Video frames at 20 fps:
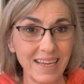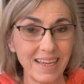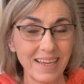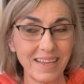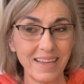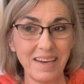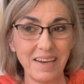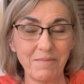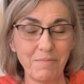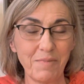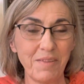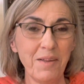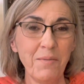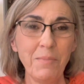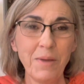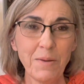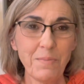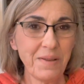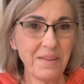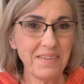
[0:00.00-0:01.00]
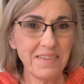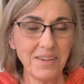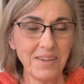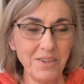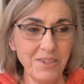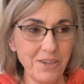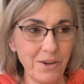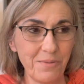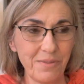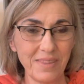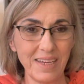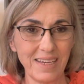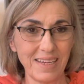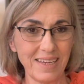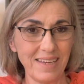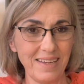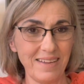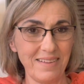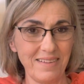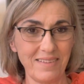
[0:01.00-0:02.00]
And some people still don't think
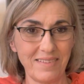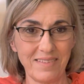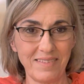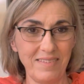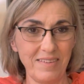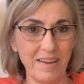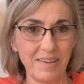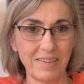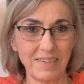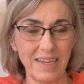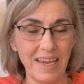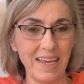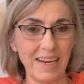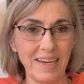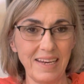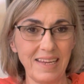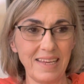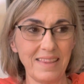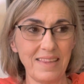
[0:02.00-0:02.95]
he's John Kennedy.